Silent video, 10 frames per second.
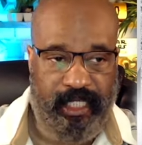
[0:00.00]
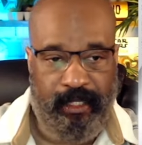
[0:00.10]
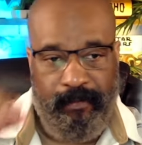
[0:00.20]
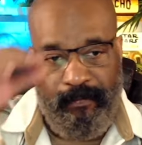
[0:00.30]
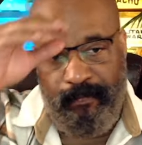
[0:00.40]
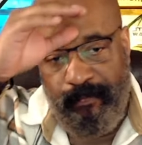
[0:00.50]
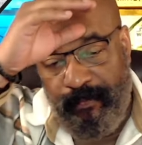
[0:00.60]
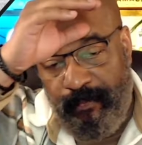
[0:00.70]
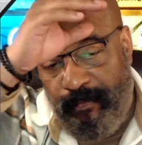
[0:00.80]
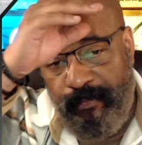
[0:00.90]

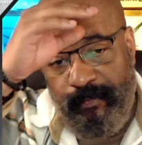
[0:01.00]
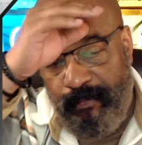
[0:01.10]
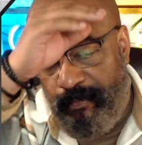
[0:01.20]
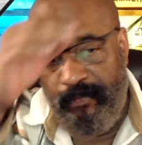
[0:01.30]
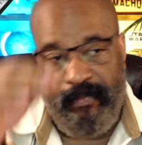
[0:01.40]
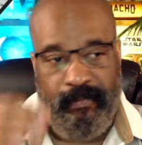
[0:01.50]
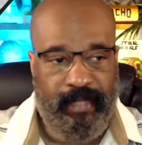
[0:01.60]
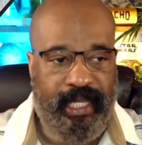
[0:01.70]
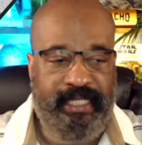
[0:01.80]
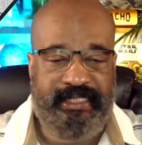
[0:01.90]

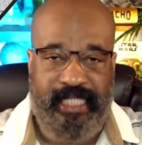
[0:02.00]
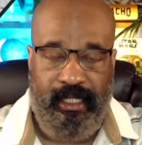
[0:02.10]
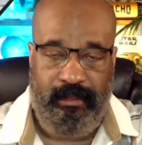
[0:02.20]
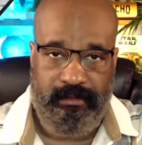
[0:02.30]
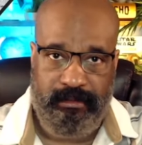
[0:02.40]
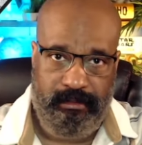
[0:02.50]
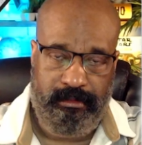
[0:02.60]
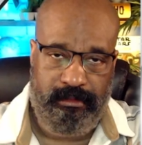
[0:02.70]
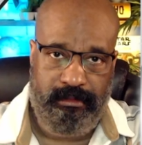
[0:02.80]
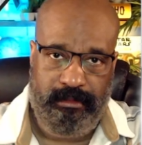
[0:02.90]
Like I said,
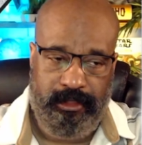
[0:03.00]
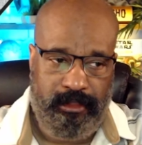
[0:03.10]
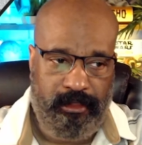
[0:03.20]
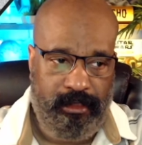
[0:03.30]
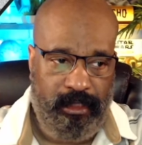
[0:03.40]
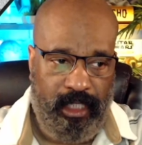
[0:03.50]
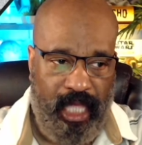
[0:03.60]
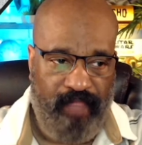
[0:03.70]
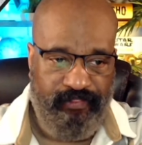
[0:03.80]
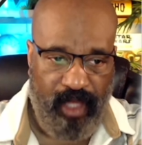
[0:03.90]

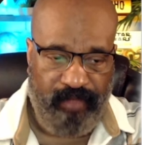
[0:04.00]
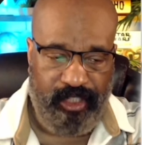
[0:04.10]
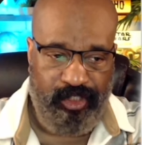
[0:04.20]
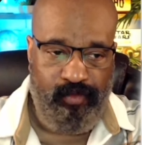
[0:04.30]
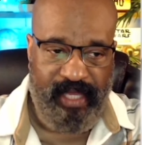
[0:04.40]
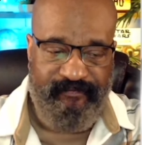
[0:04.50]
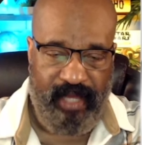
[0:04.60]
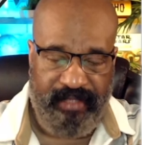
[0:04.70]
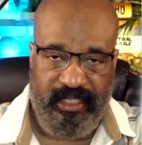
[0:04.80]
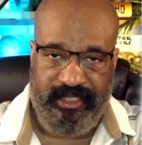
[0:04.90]
I thought that you may
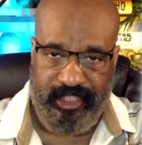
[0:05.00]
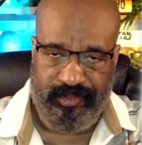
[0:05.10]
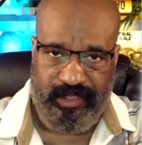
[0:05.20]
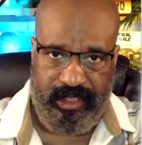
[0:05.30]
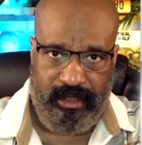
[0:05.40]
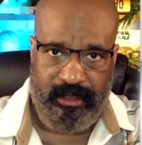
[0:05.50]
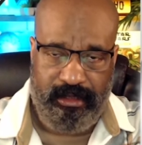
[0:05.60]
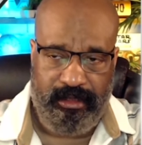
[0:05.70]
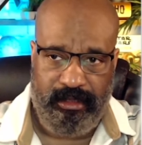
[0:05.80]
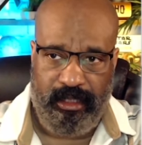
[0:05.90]
find this interesting,
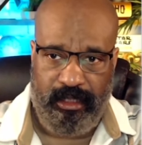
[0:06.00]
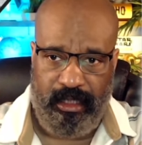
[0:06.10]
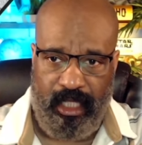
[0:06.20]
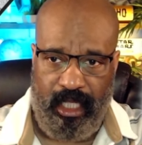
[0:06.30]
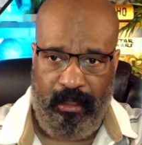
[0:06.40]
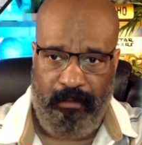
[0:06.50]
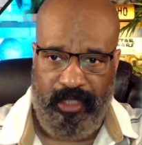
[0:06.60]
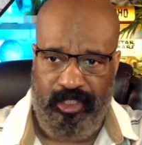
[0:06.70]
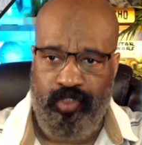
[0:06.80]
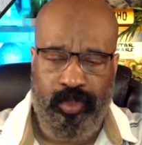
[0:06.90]

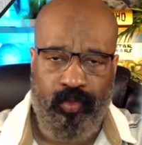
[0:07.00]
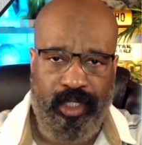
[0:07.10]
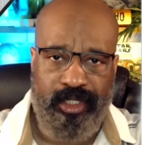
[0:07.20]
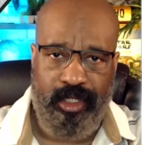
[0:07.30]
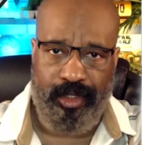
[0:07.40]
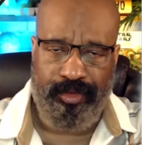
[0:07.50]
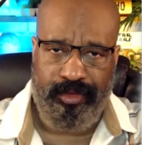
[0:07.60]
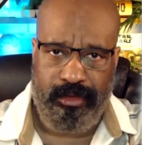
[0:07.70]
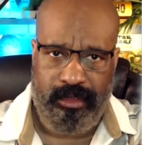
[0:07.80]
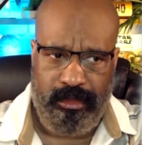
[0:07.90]
that you would want to
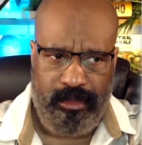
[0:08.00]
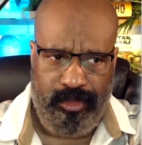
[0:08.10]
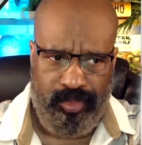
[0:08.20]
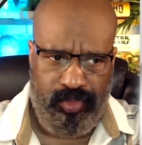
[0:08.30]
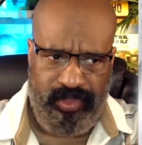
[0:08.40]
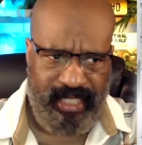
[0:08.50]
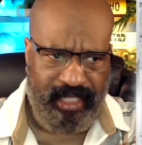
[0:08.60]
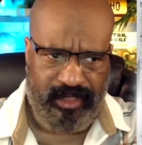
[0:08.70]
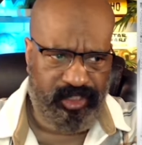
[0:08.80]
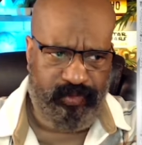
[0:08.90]
know who's
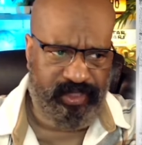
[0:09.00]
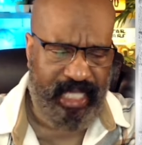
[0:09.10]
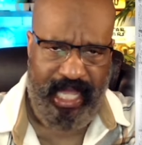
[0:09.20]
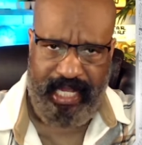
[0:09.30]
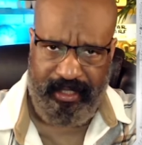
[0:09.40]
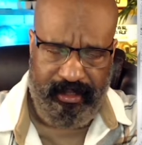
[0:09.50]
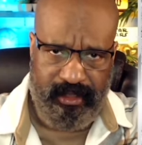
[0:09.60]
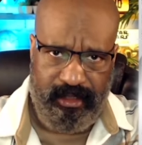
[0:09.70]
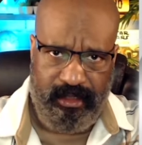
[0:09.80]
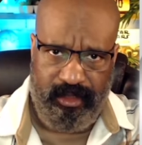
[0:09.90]
actually presiding